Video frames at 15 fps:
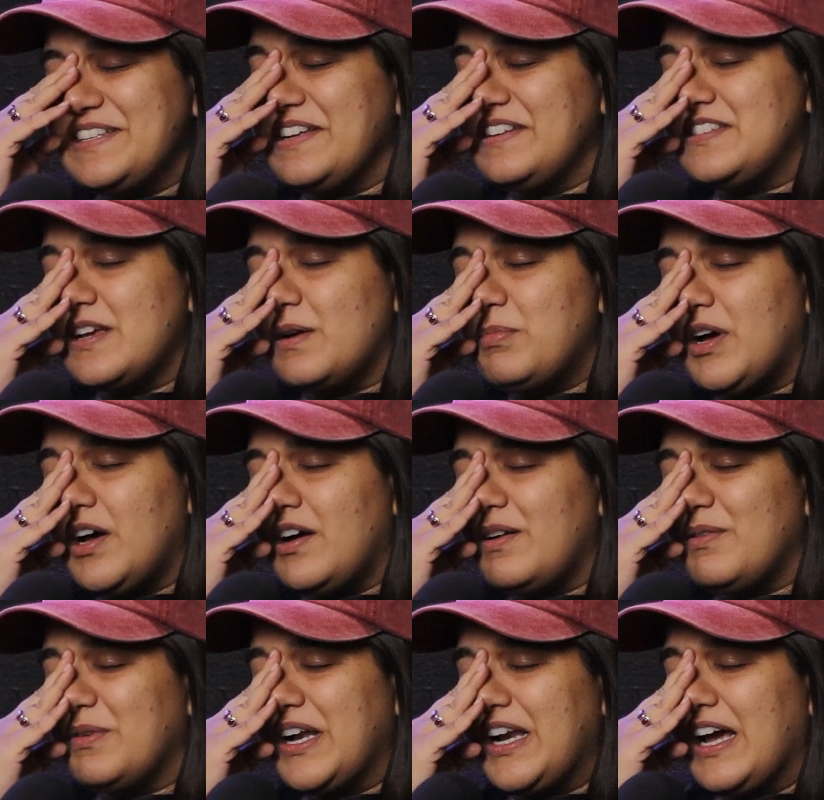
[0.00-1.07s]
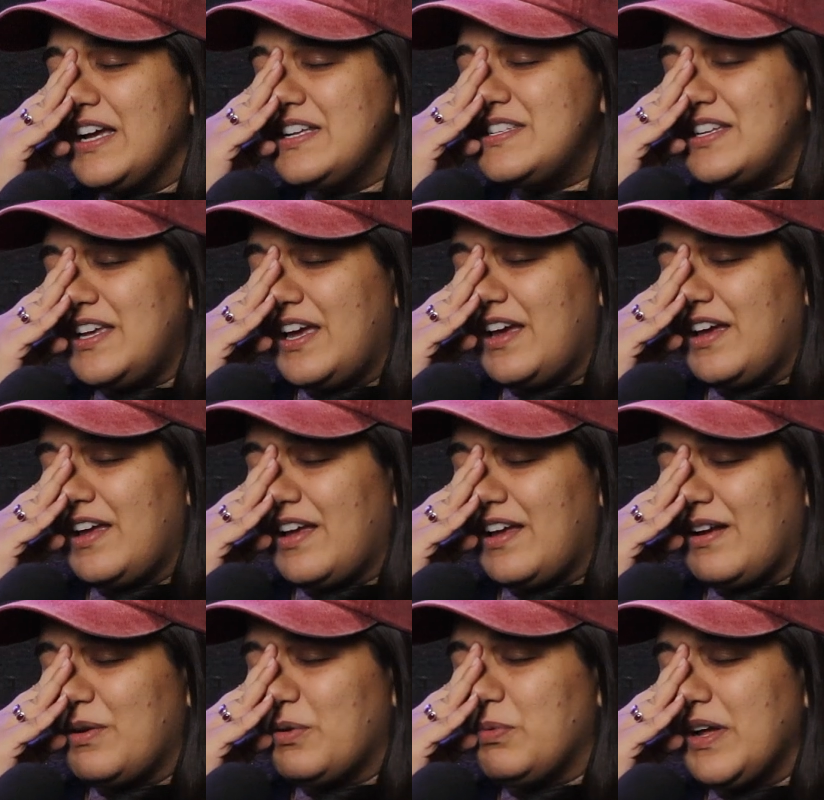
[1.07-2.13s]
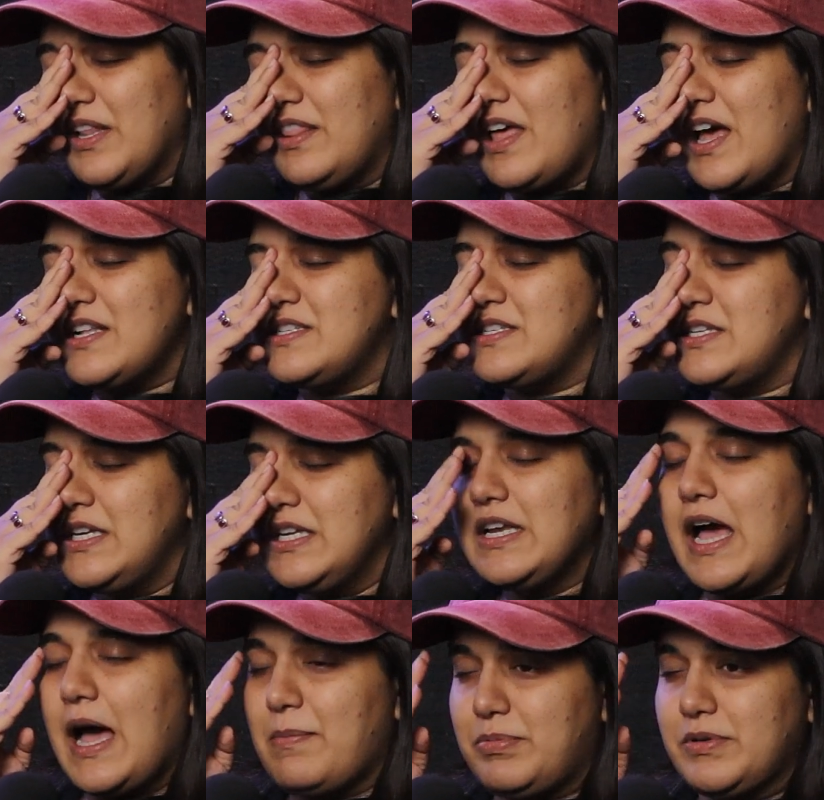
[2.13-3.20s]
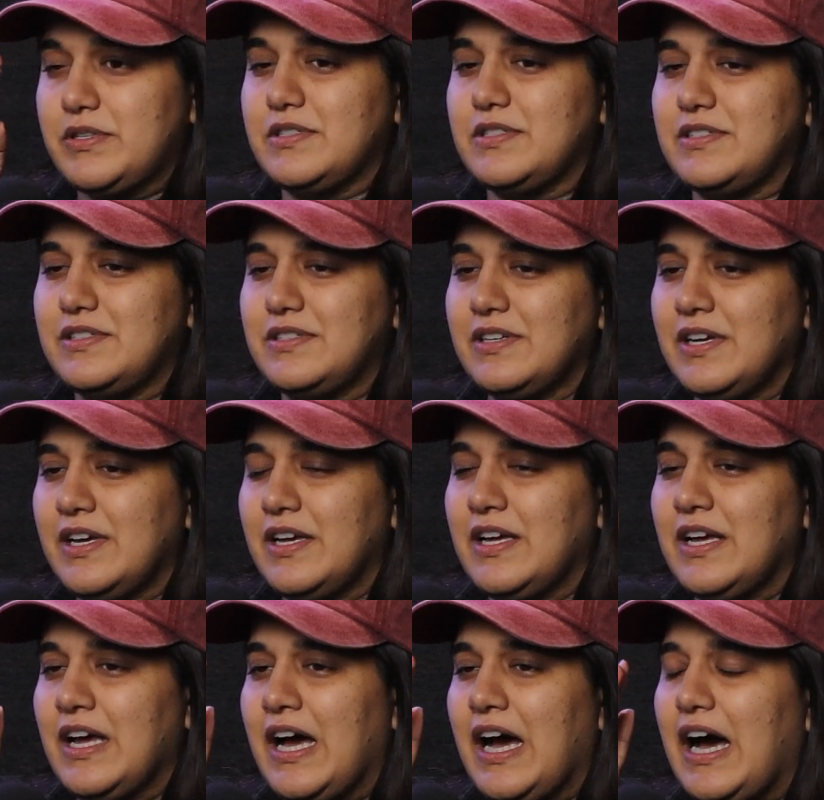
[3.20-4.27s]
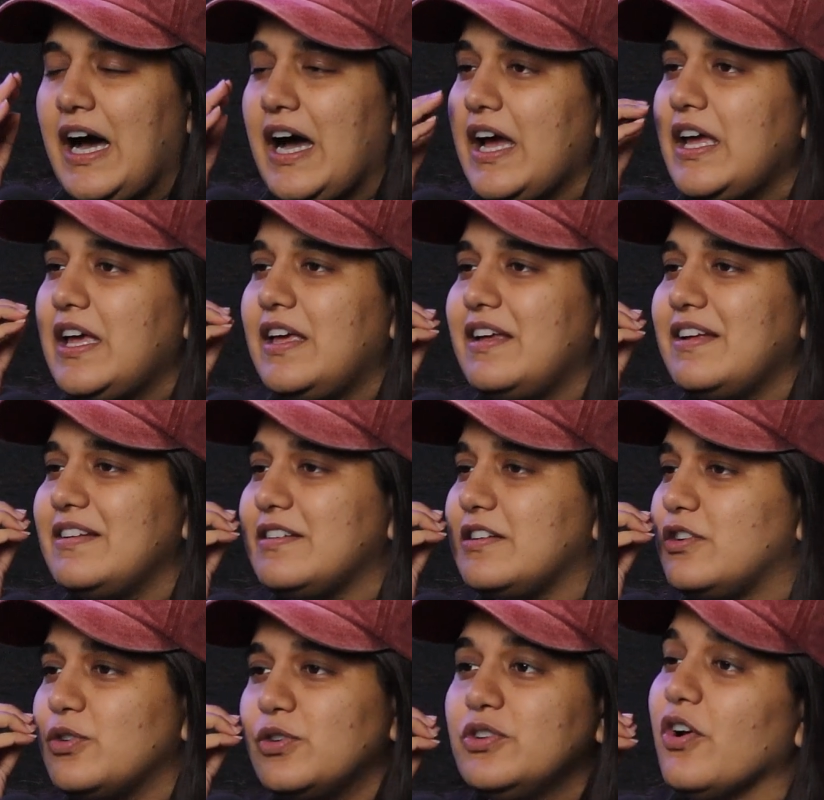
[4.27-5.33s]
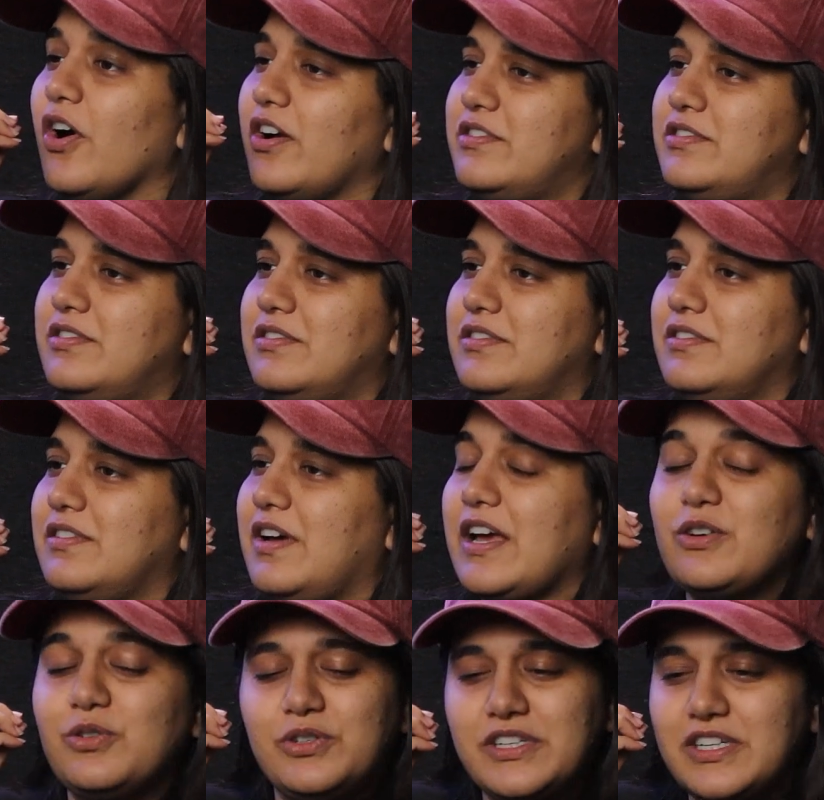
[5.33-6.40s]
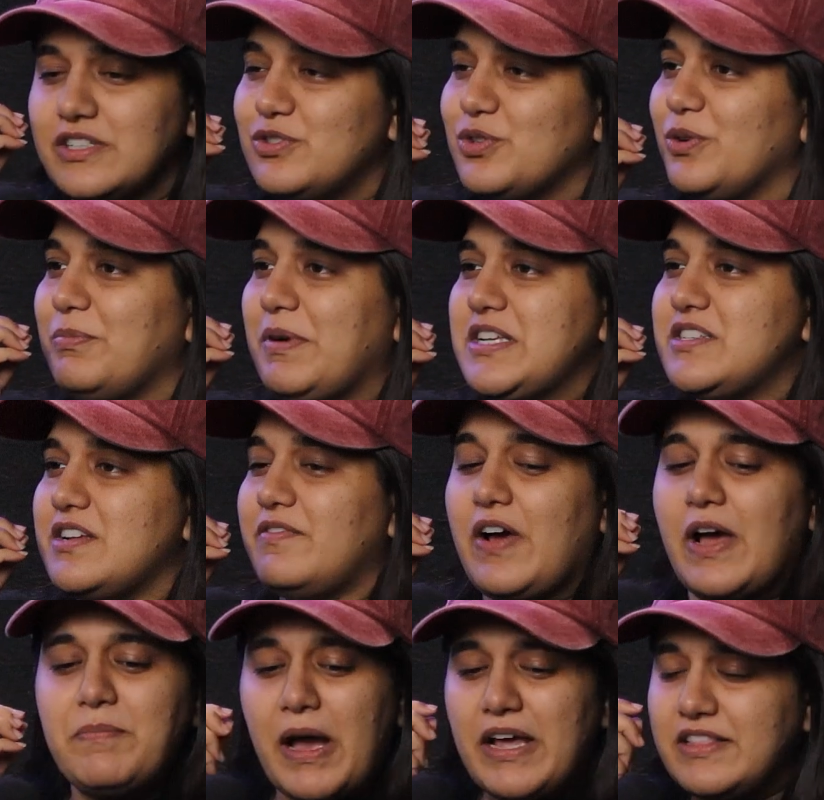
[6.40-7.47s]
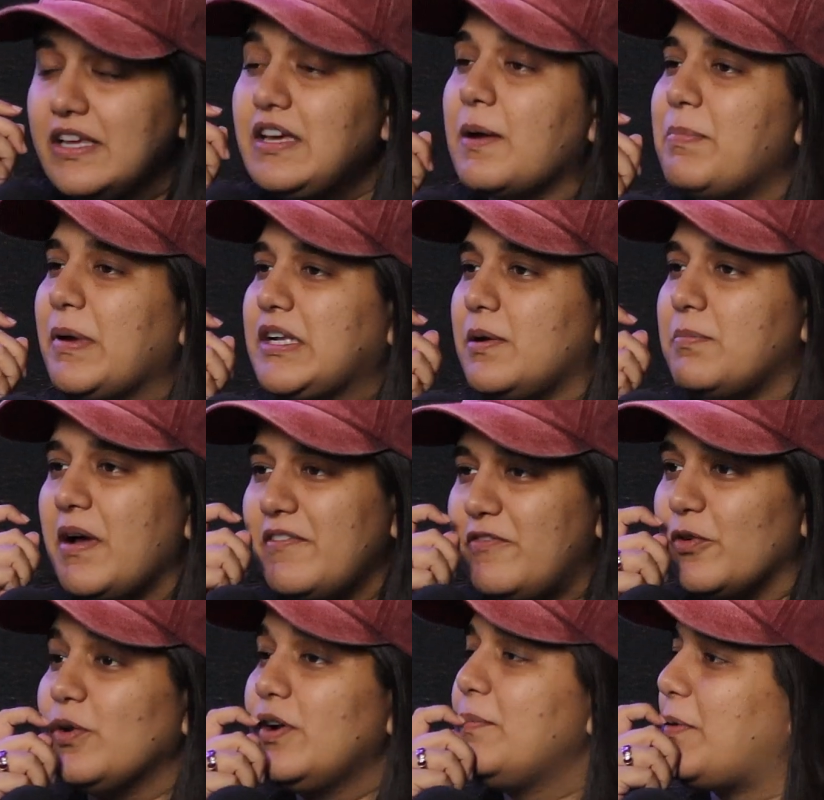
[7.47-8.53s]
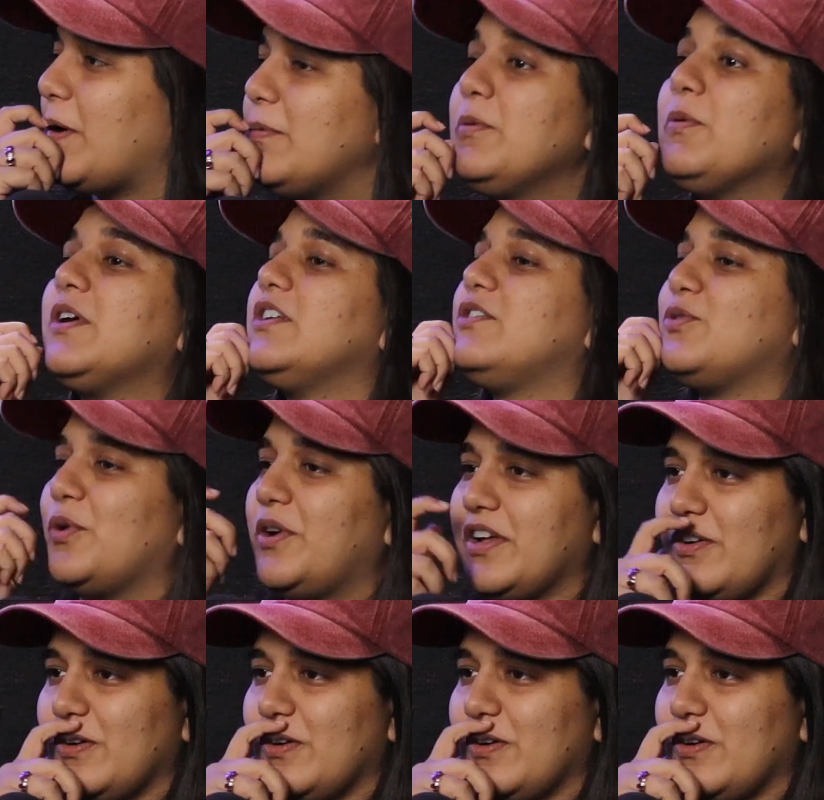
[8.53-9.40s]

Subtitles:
Sabah, when that scene happened, I couldn't control myself. I think I picked up my phone and probably wanted to throw it